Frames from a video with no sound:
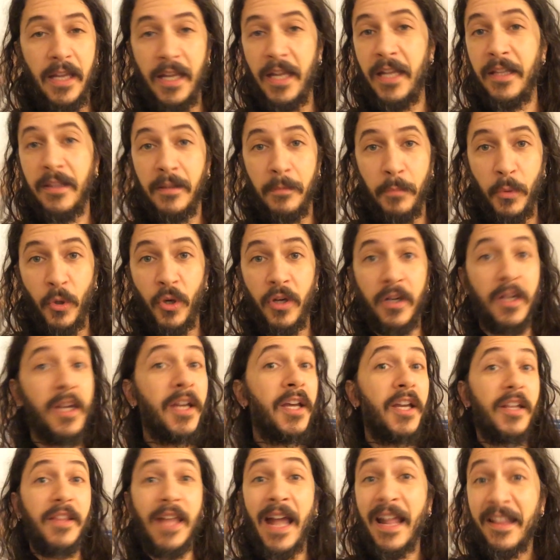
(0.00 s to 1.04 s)
in the book.
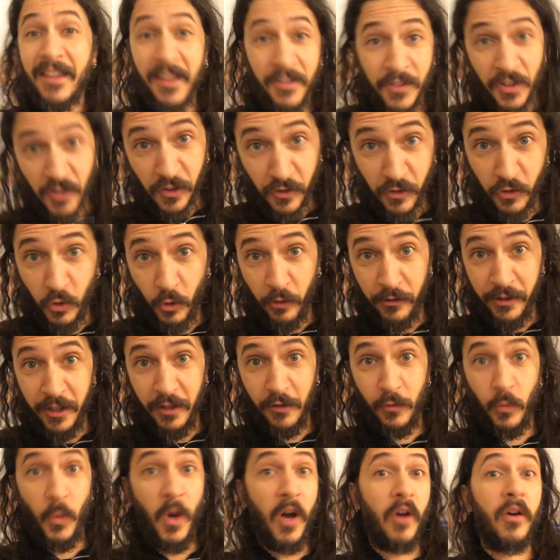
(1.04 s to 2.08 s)
That's in this story
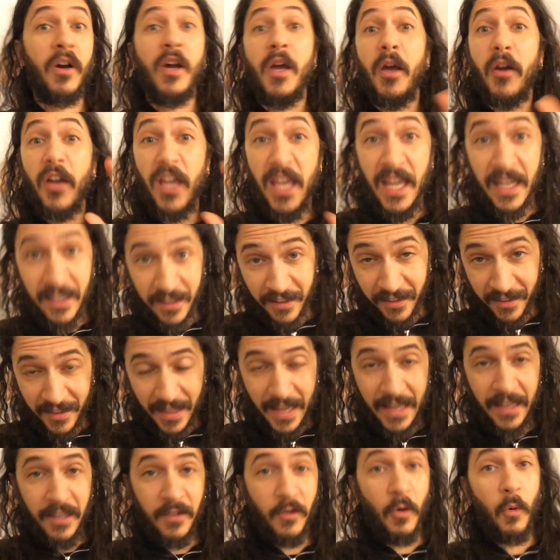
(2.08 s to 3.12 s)
as well.
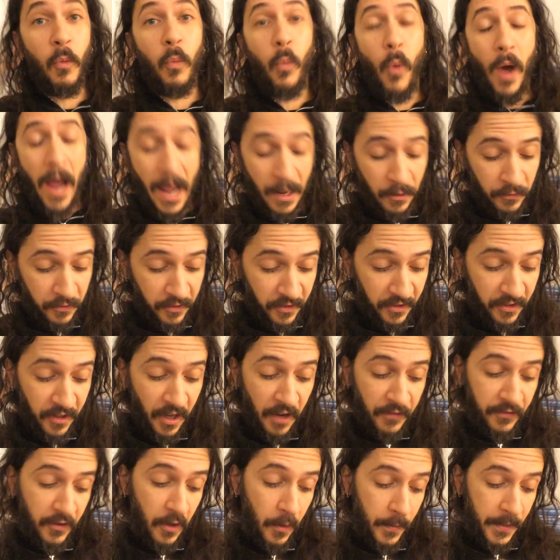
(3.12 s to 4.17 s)
Insane, wild
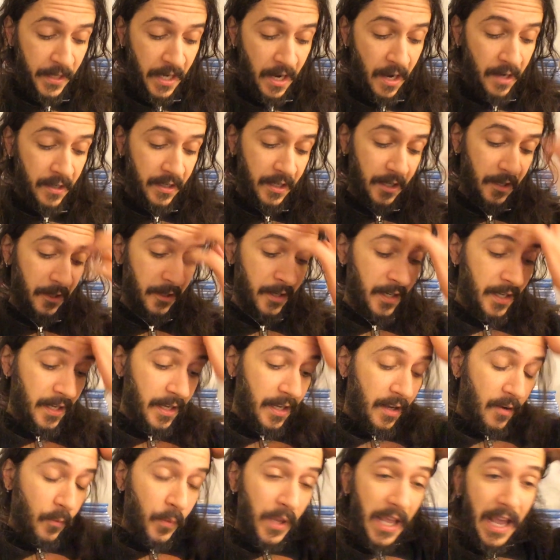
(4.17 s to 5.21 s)
stuff going on here.
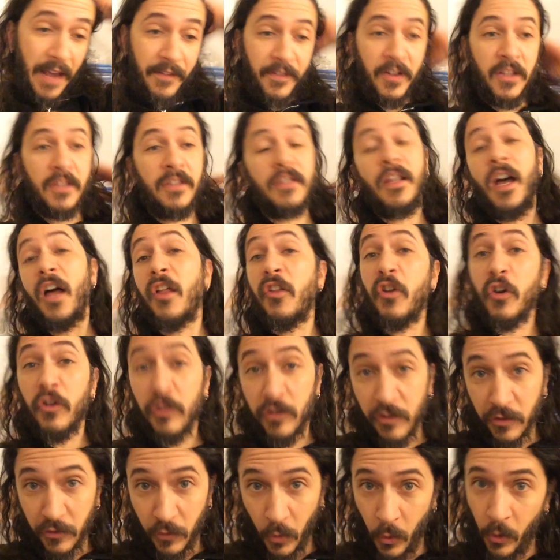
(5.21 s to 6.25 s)
We have another
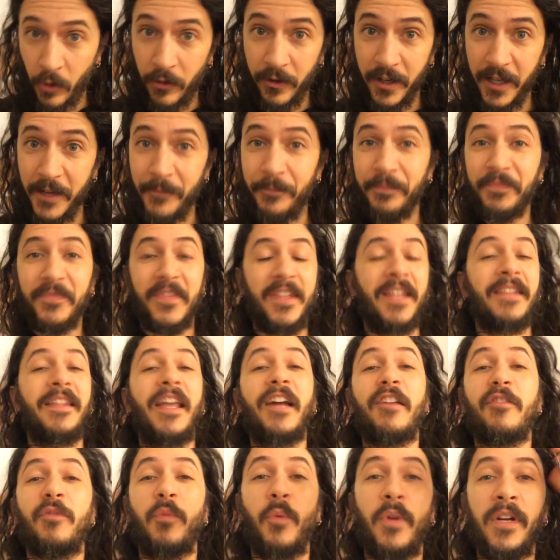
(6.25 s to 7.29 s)
story, the
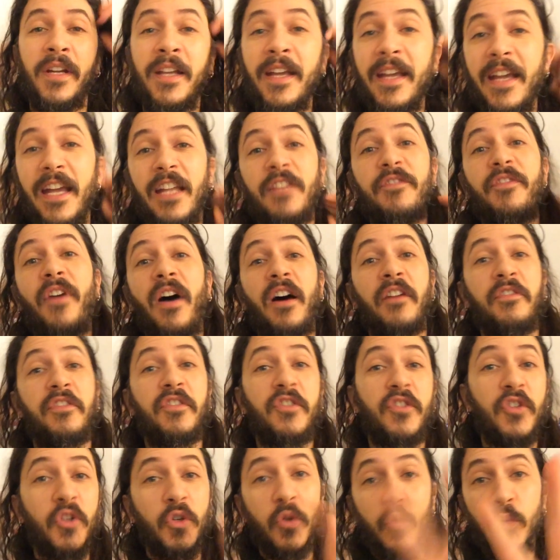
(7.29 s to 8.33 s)
next one,
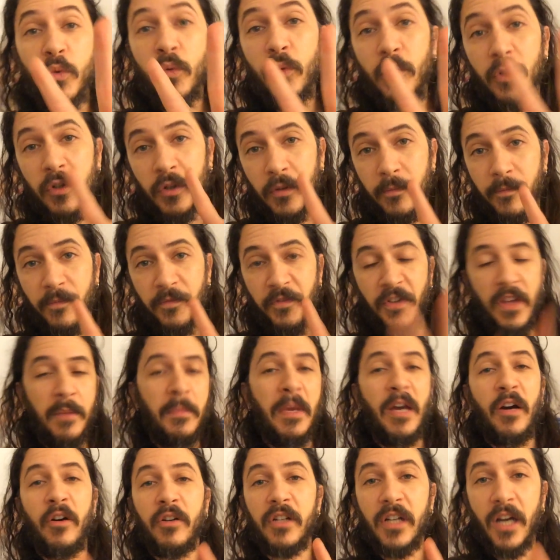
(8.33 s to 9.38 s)
involves two
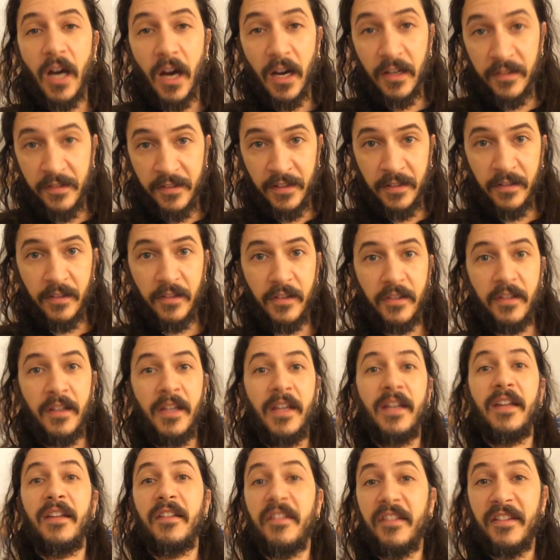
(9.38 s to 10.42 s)
female cousins
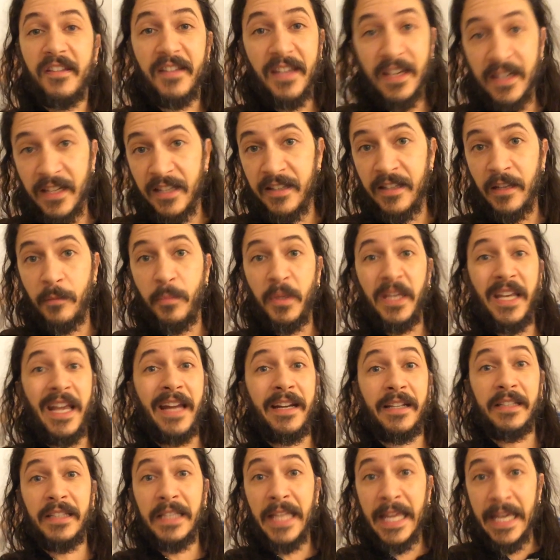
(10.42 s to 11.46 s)
skinny dipping
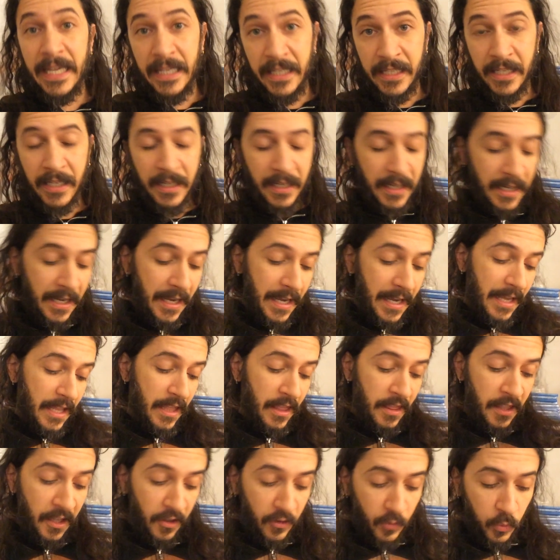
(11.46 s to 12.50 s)
at a lake.
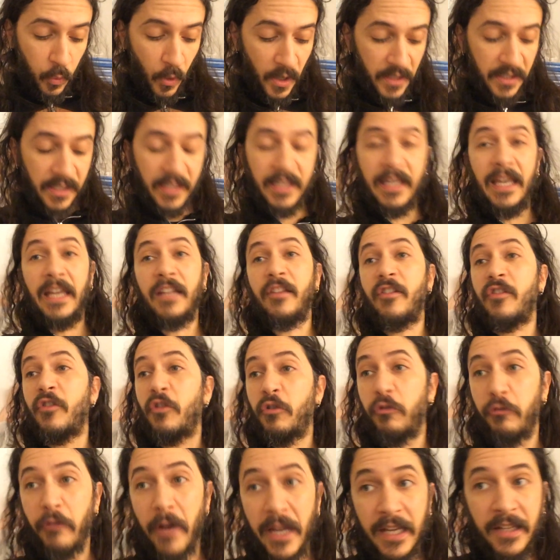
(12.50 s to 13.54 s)
This one gets
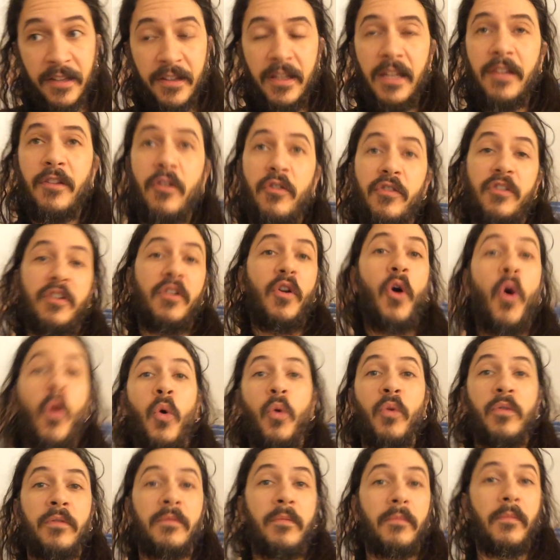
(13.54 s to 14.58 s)
crazy. There's an
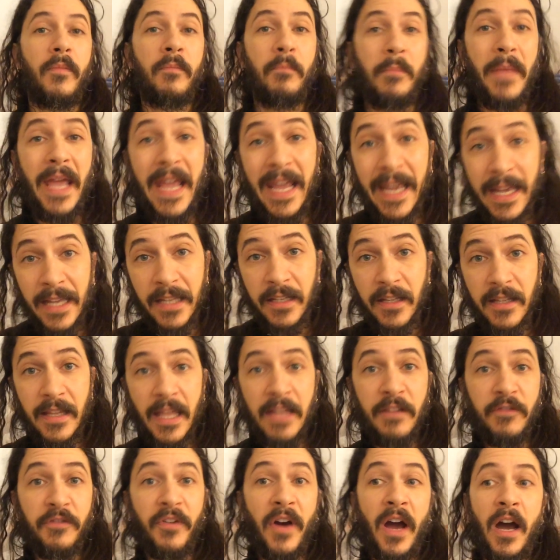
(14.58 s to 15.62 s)
old man
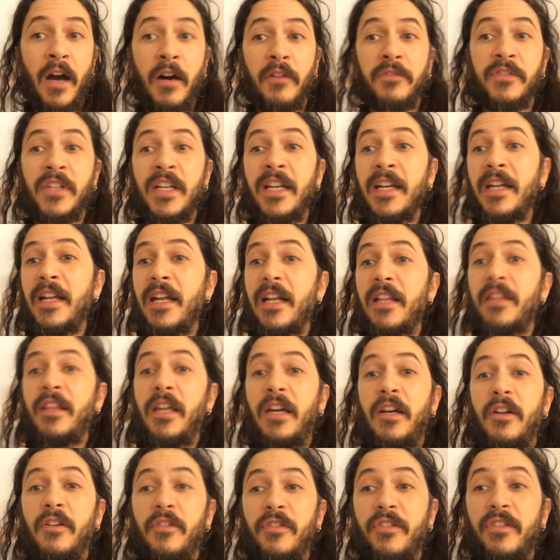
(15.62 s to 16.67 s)
involved,
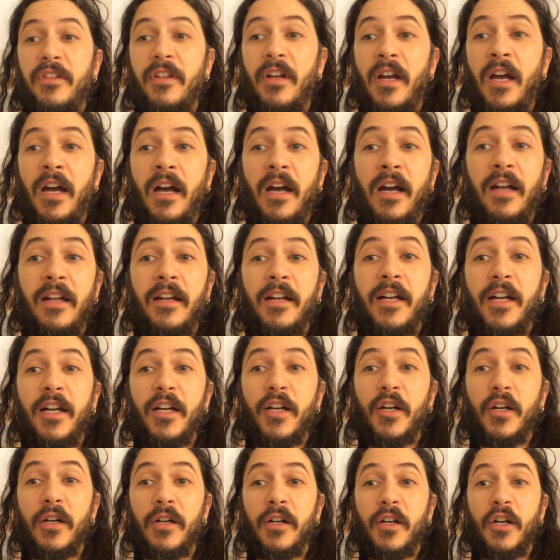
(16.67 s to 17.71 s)
there's
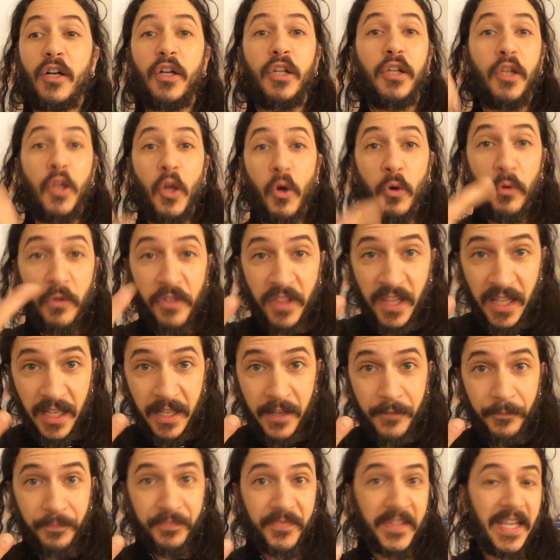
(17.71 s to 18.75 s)

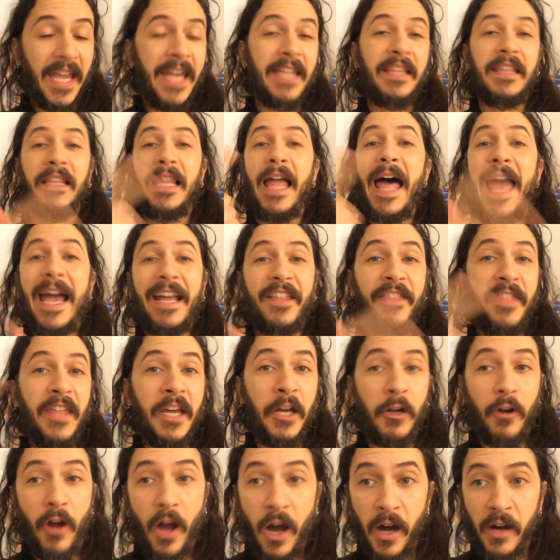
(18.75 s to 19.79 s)
clothing and lack
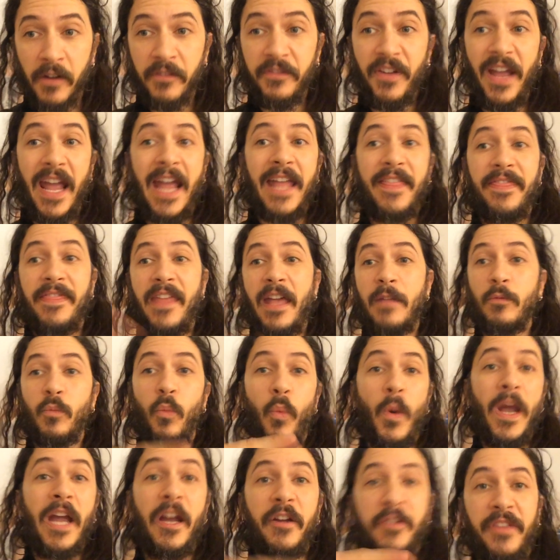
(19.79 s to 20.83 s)
thereof, and then
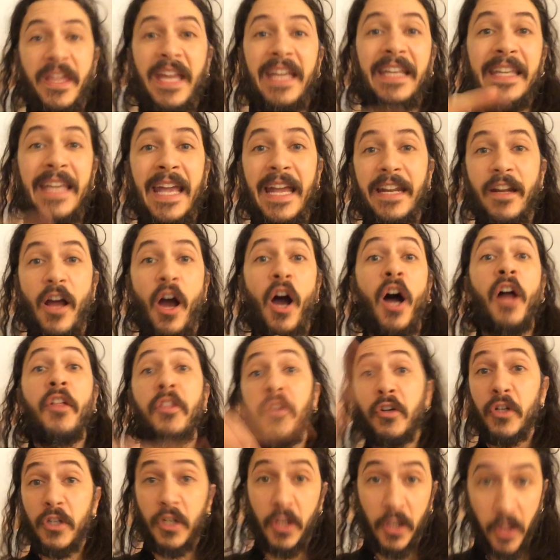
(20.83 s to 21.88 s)
where they get
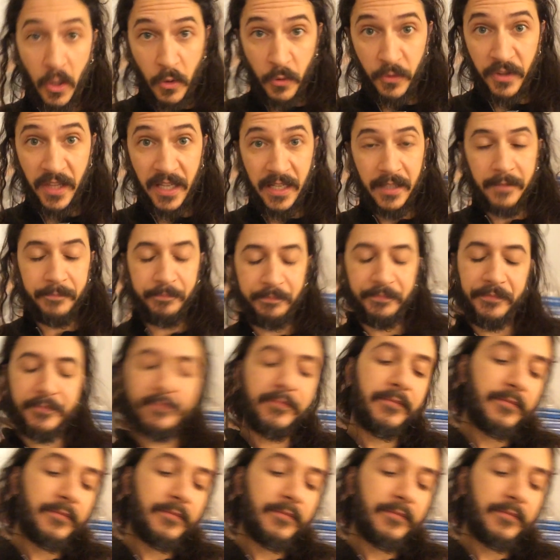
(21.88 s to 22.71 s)
other clothing.